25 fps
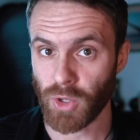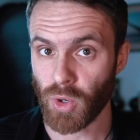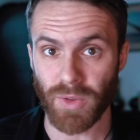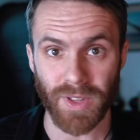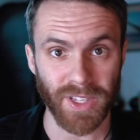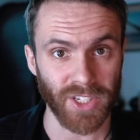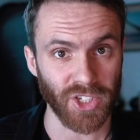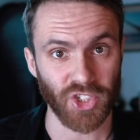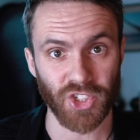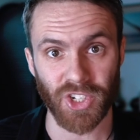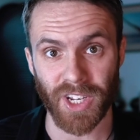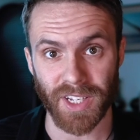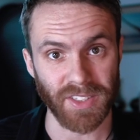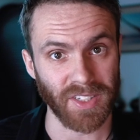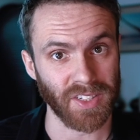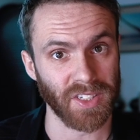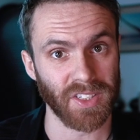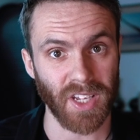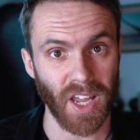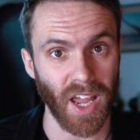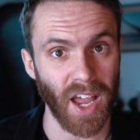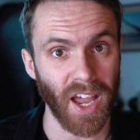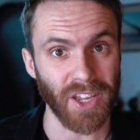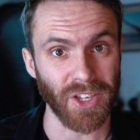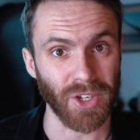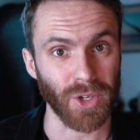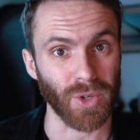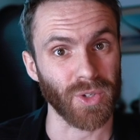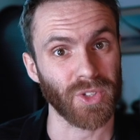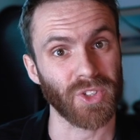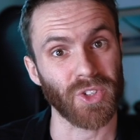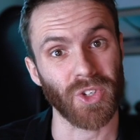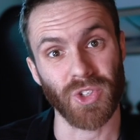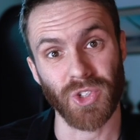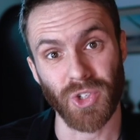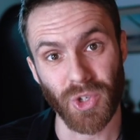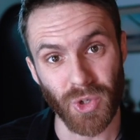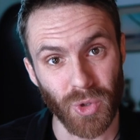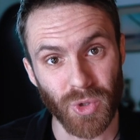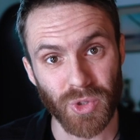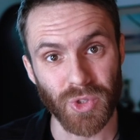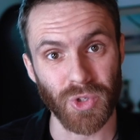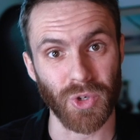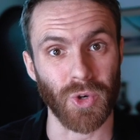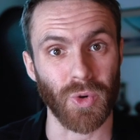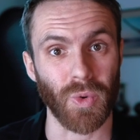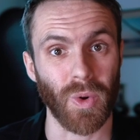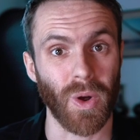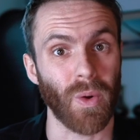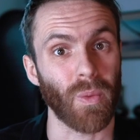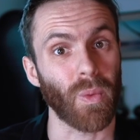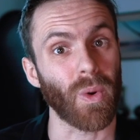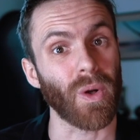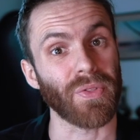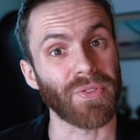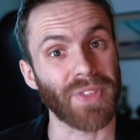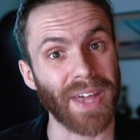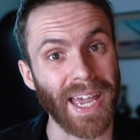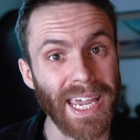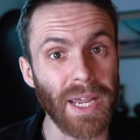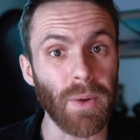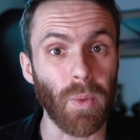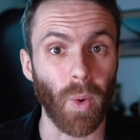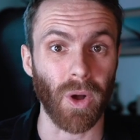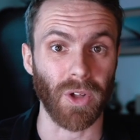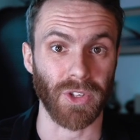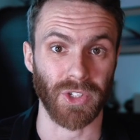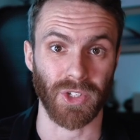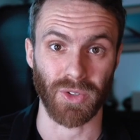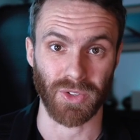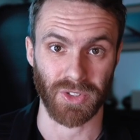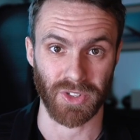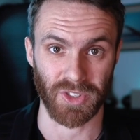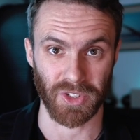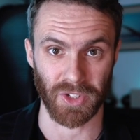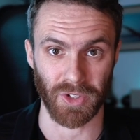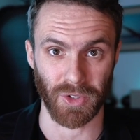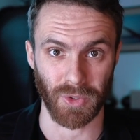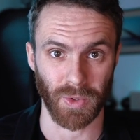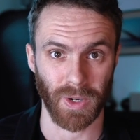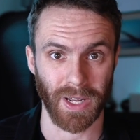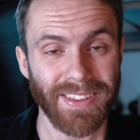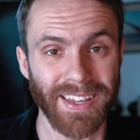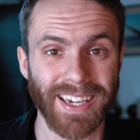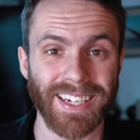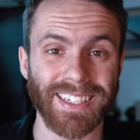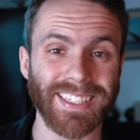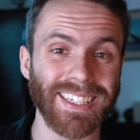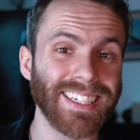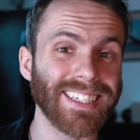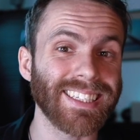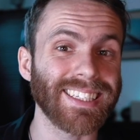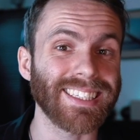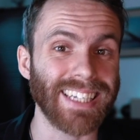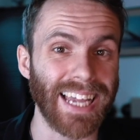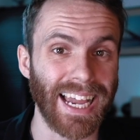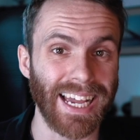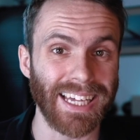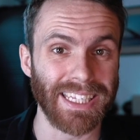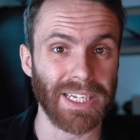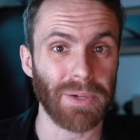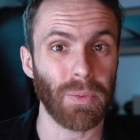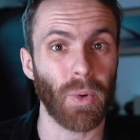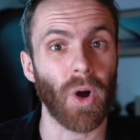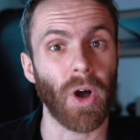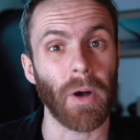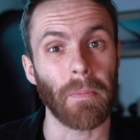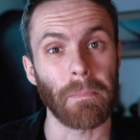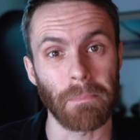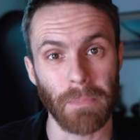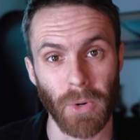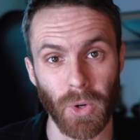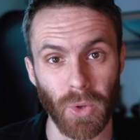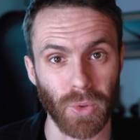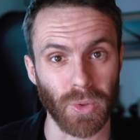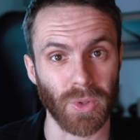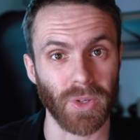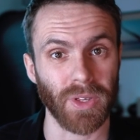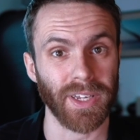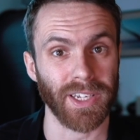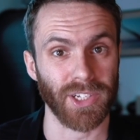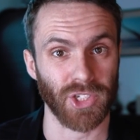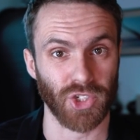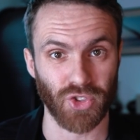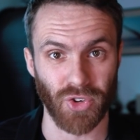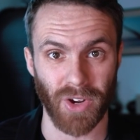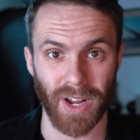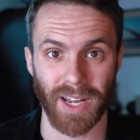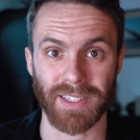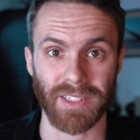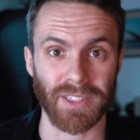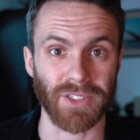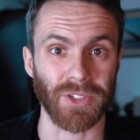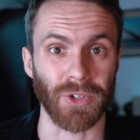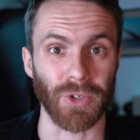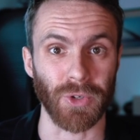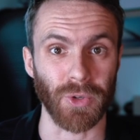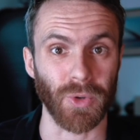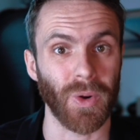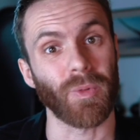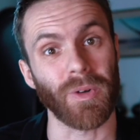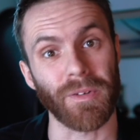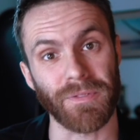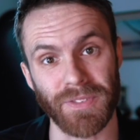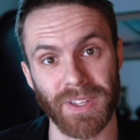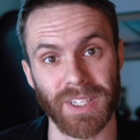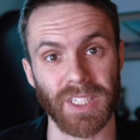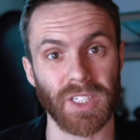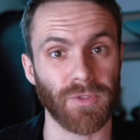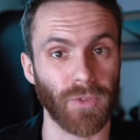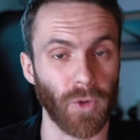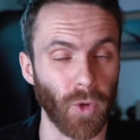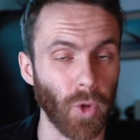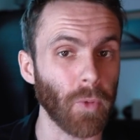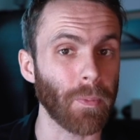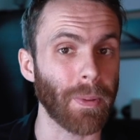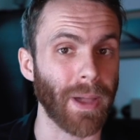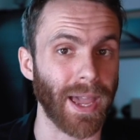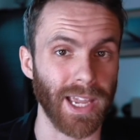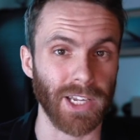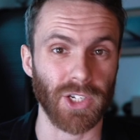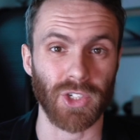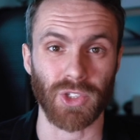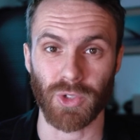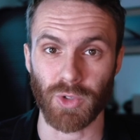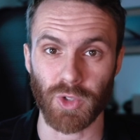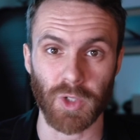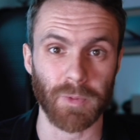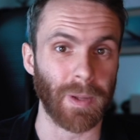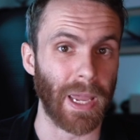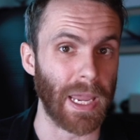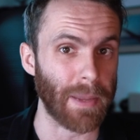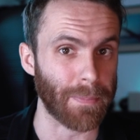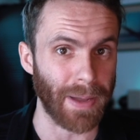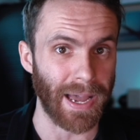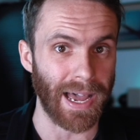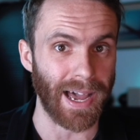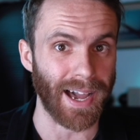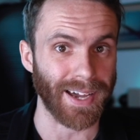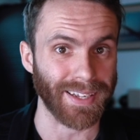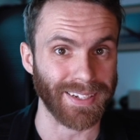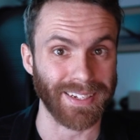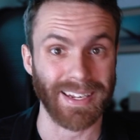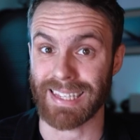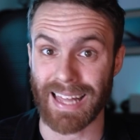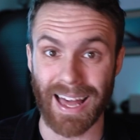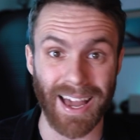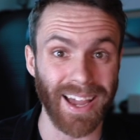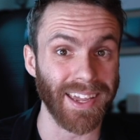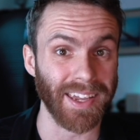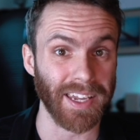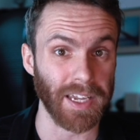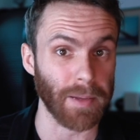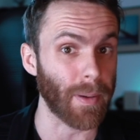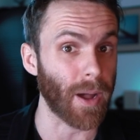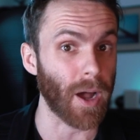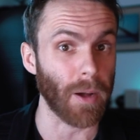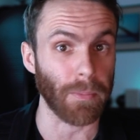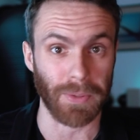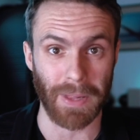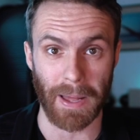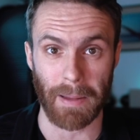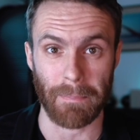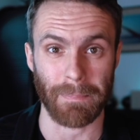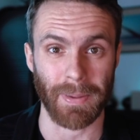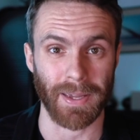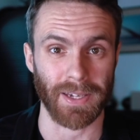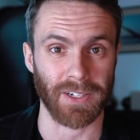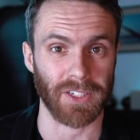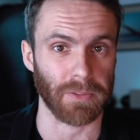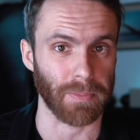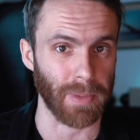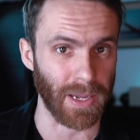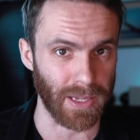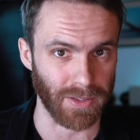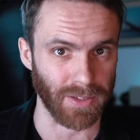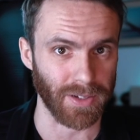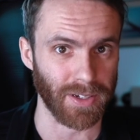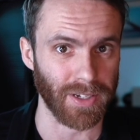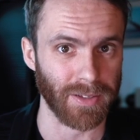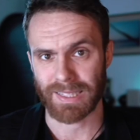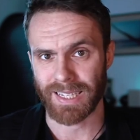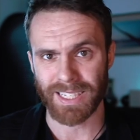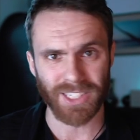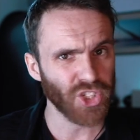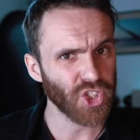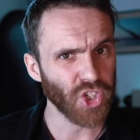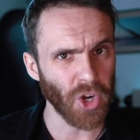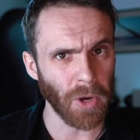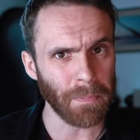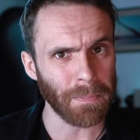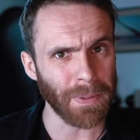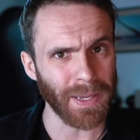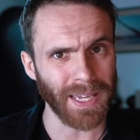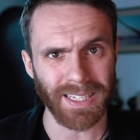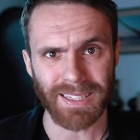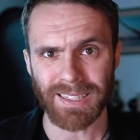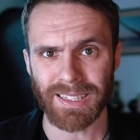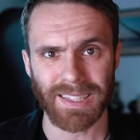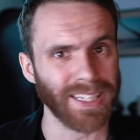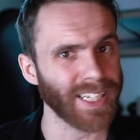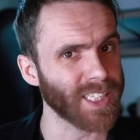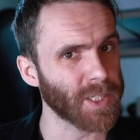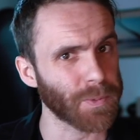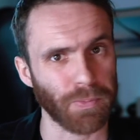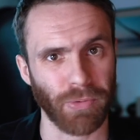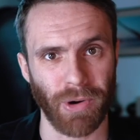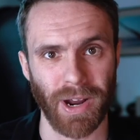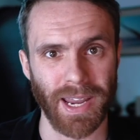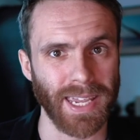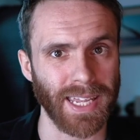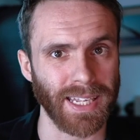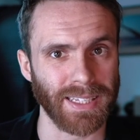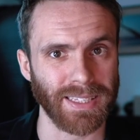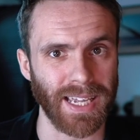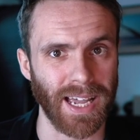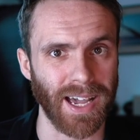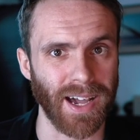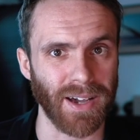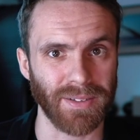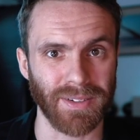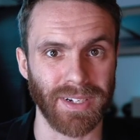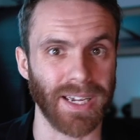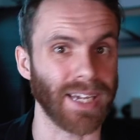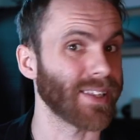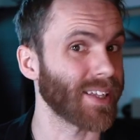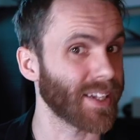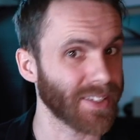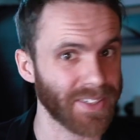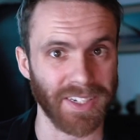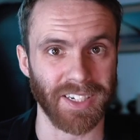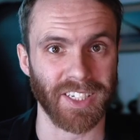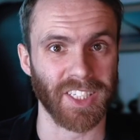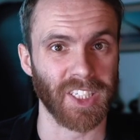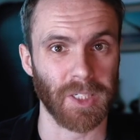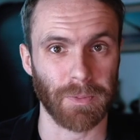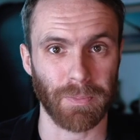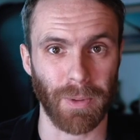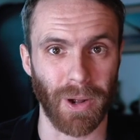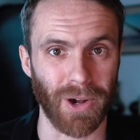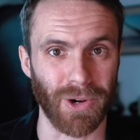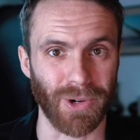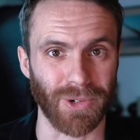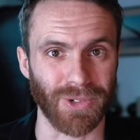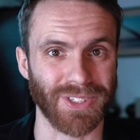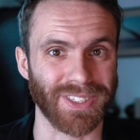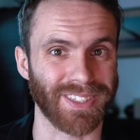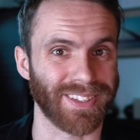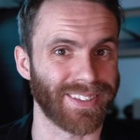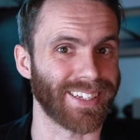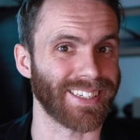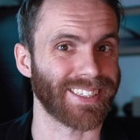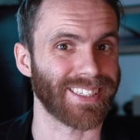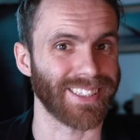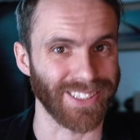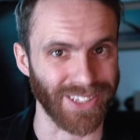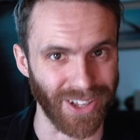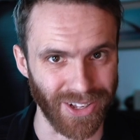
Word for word: do this shit to scare you so you'll do what they want you to do. And that is exactly what Amul is trying to do with this full page newspaper ad lying about plant based milk. So let's jump in, let's break it down, and let's expose this this